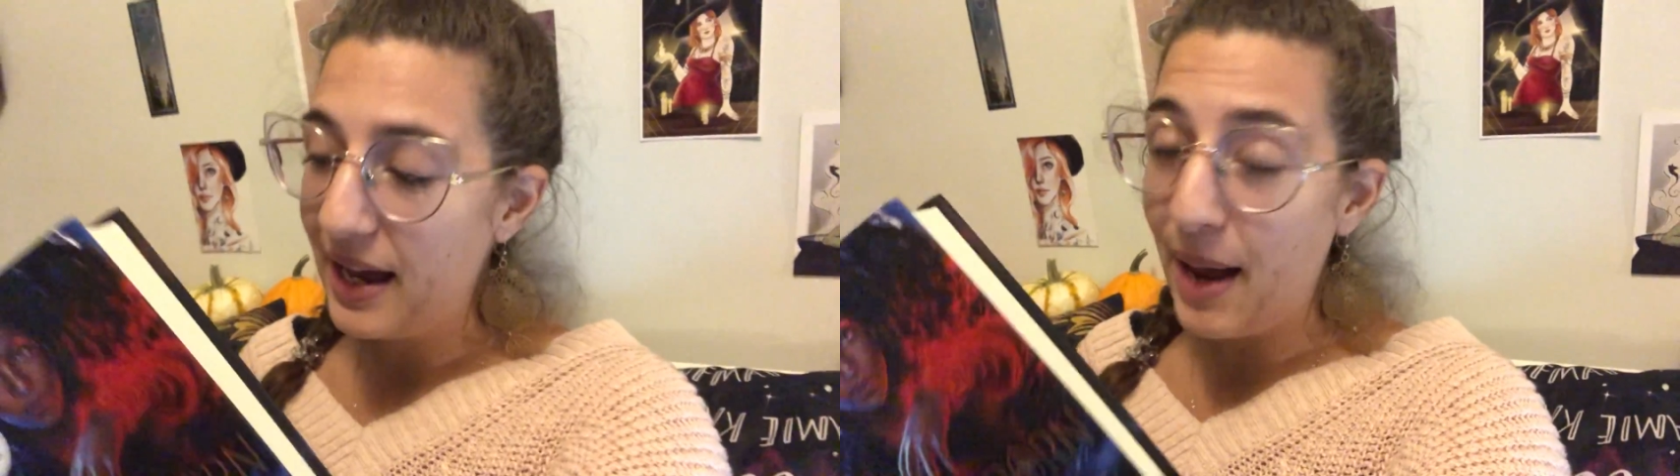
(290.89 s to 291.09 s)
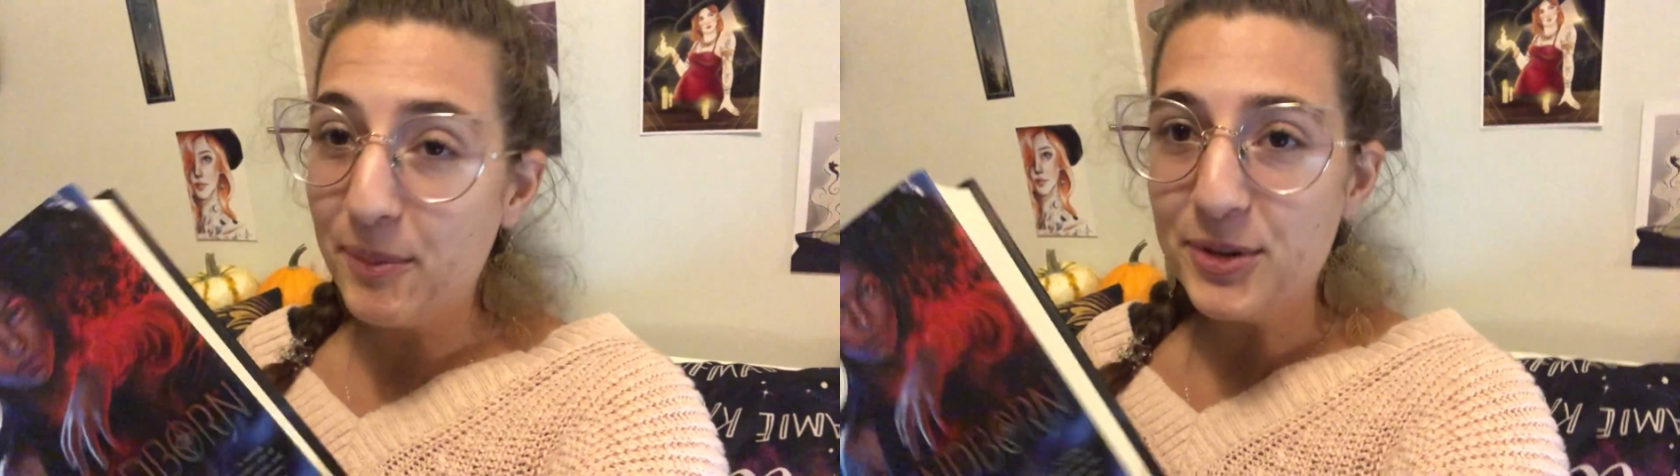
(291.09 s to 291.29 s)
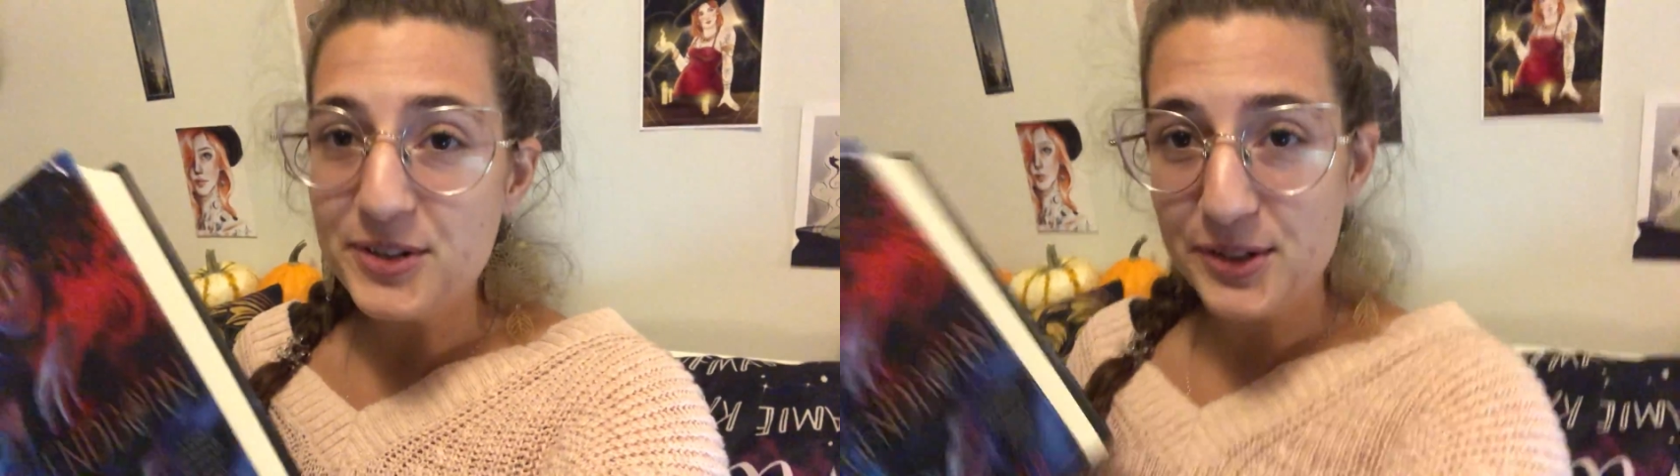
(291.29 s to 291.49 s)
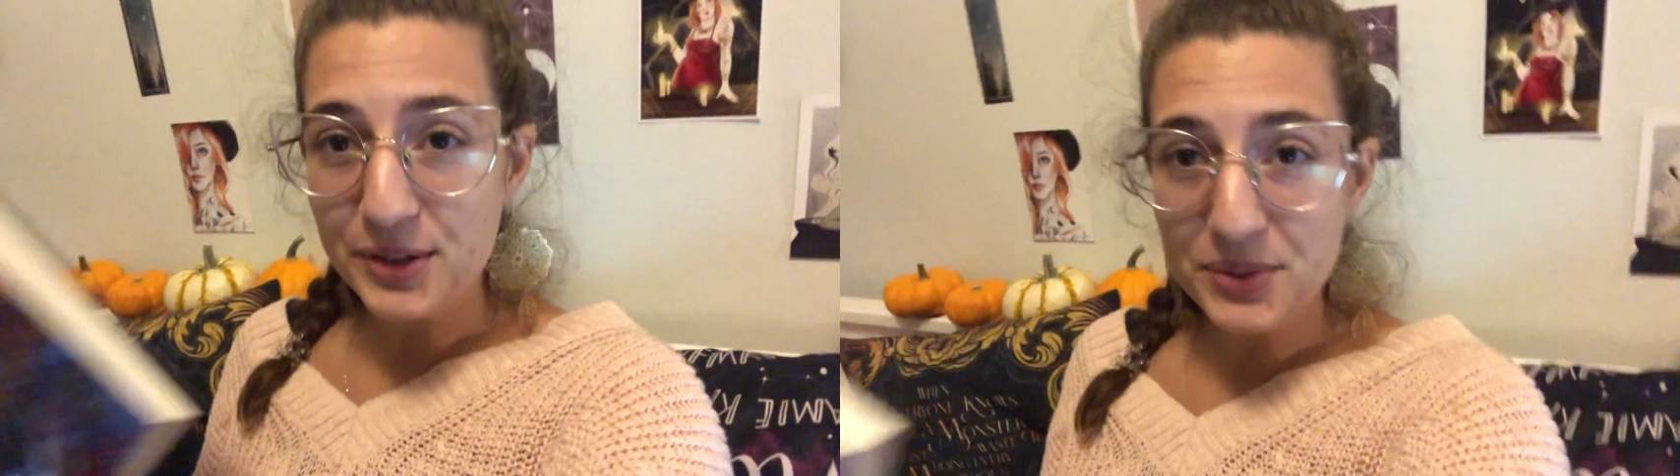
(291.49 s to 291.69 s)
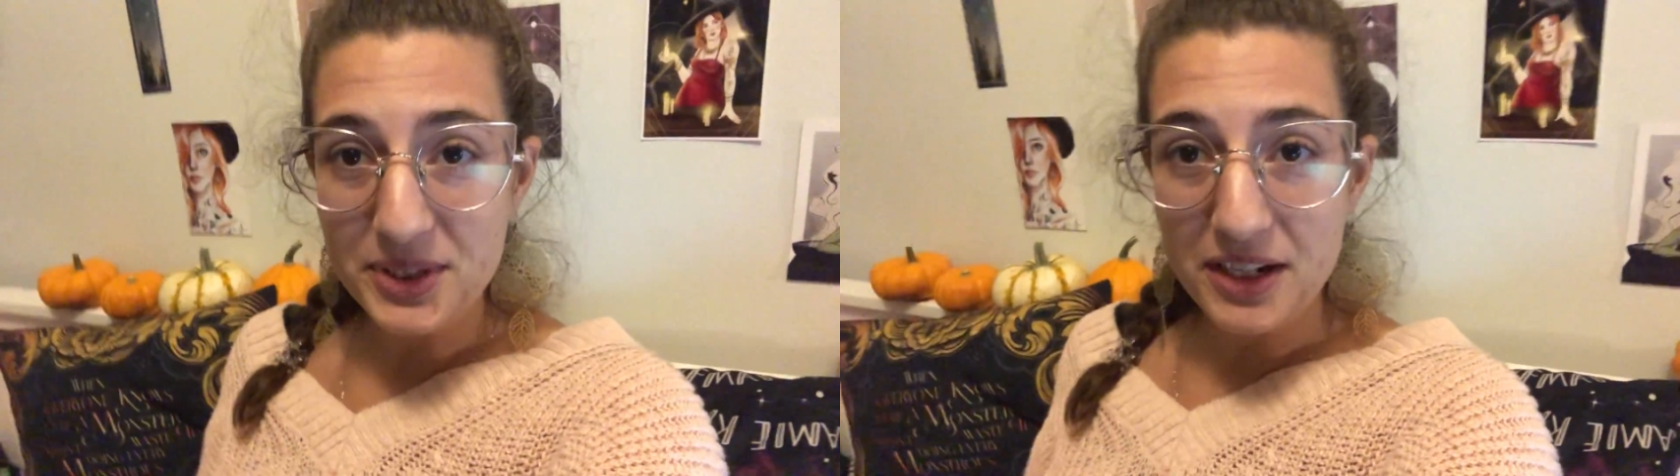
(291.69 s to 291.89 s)
I'm gonna
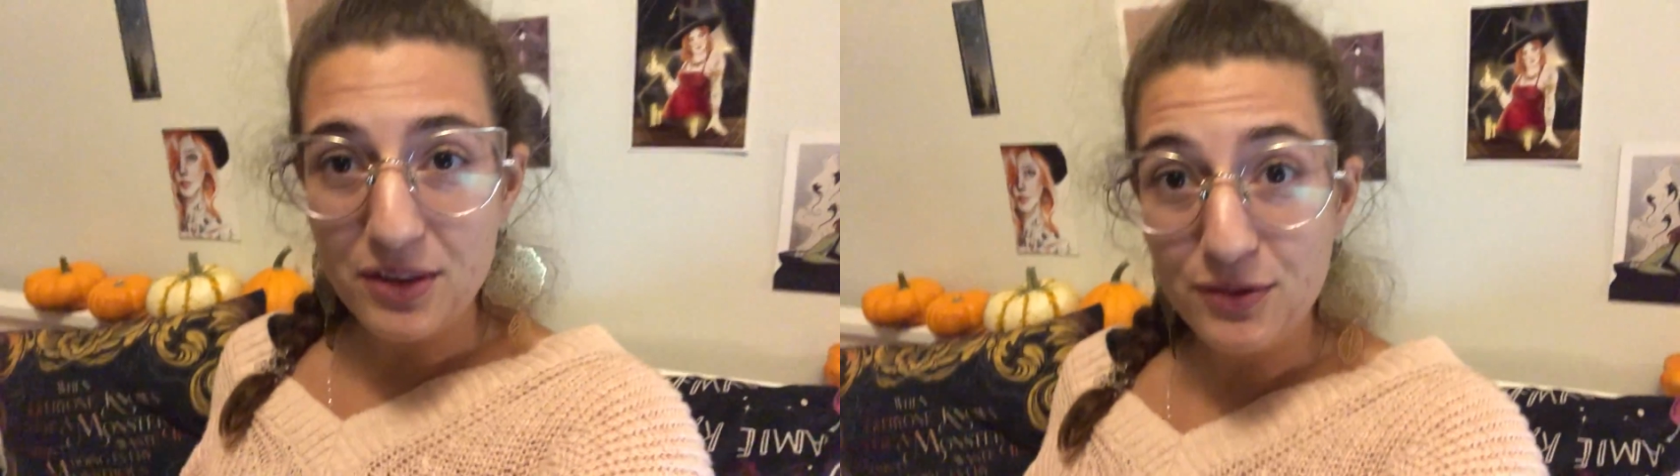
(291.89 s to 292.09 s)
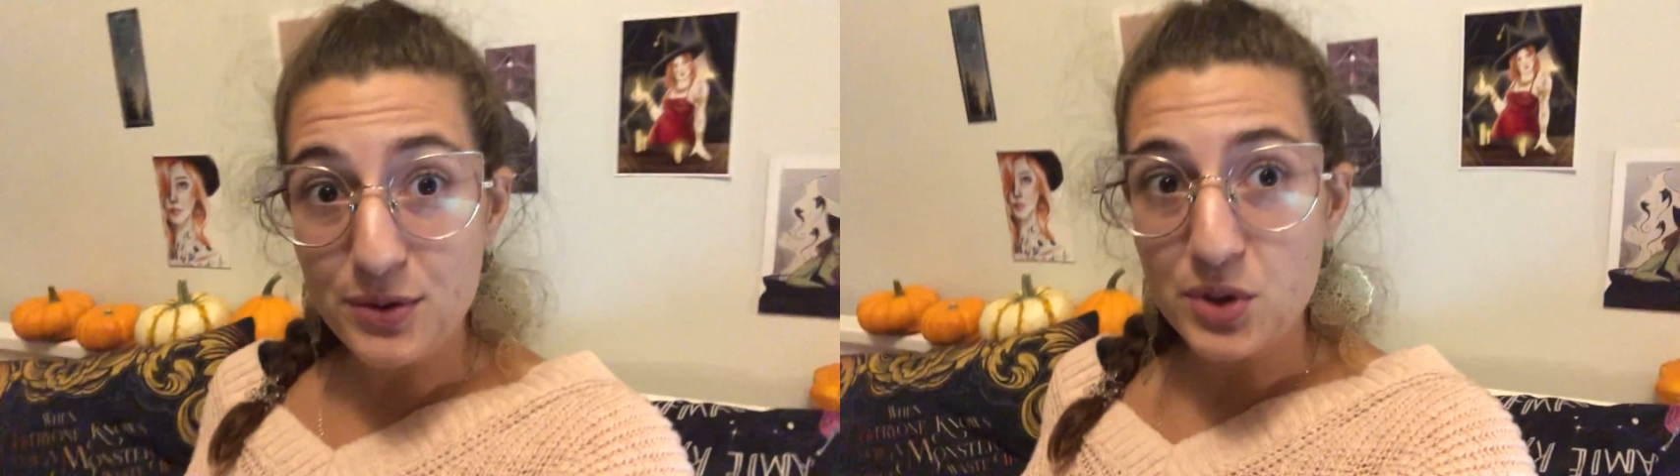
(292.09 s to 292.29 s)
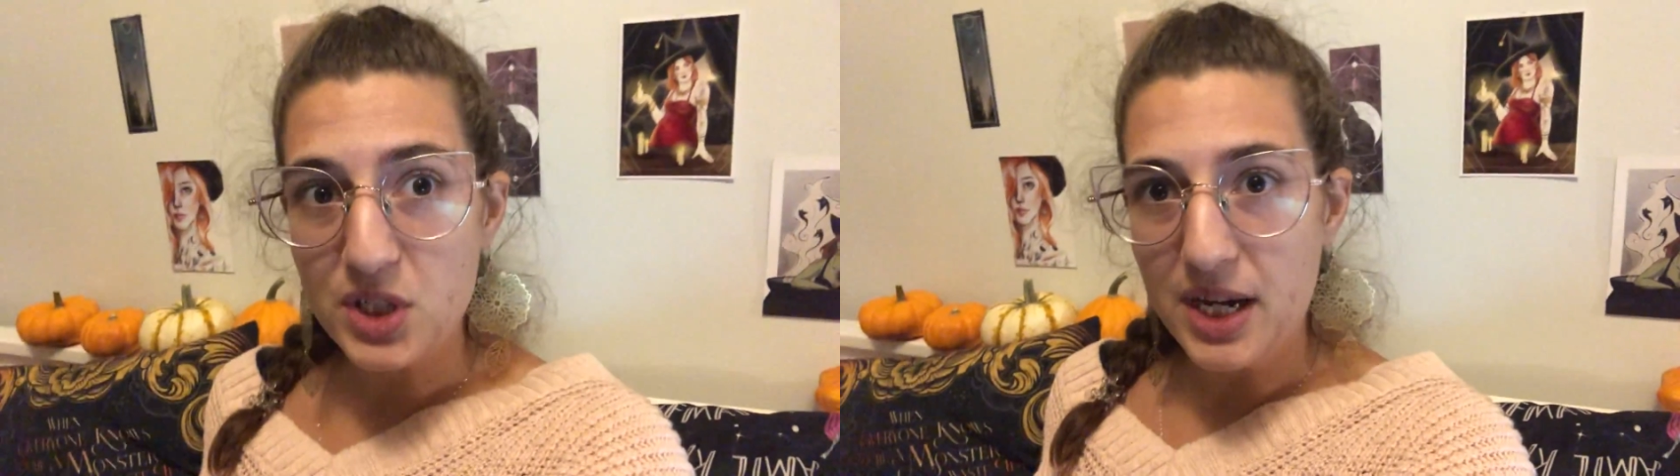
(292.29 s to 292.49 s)
start reading the first